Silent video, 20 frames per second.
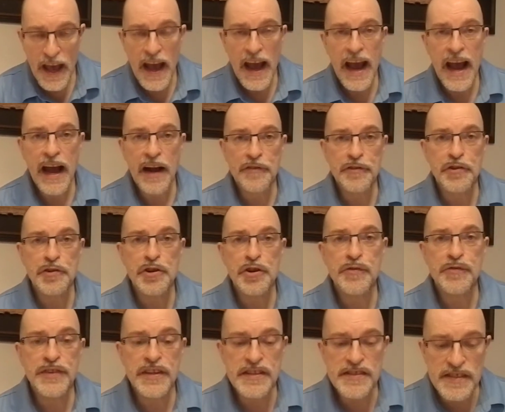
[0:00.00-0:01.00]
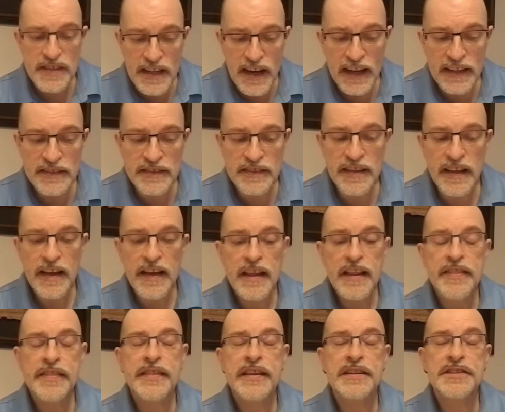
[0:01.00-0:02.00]
after you've discussed
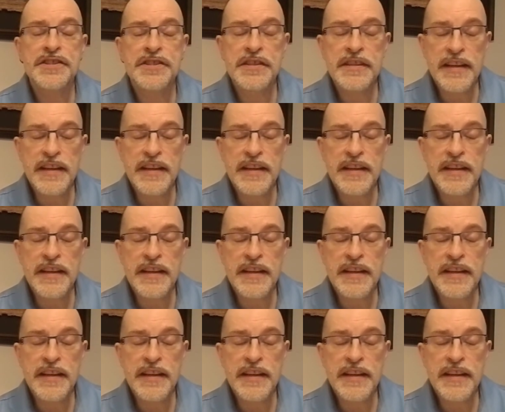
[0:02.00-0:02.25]
the